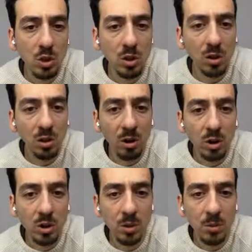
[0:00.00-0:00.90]
a
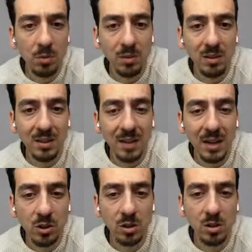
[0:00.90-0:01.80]
large number of
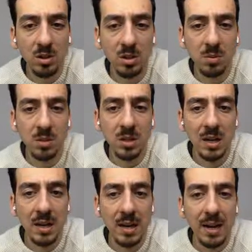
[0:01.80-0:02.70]
international customers
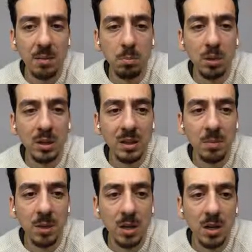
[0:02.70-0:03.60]
and bring
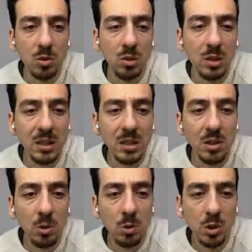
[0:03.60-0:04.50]
them to the
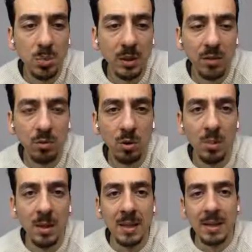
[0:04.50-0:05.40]
e-commerce platform.
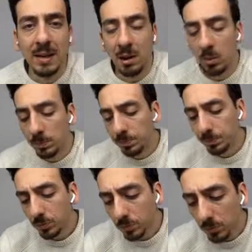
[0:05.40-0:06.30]
Now,
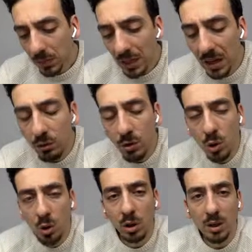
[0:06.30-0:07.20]
if
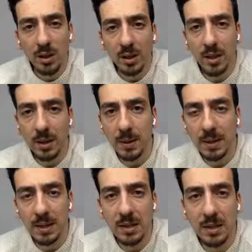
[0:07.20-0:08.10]
you're
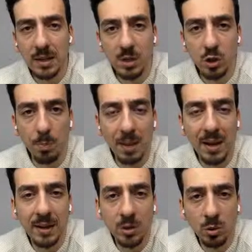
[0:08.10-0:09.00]
in
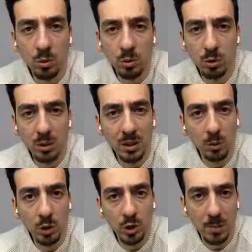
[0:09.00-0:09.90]
Japan, you deal
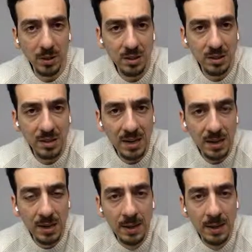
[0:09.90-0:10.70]
with Japanese yen.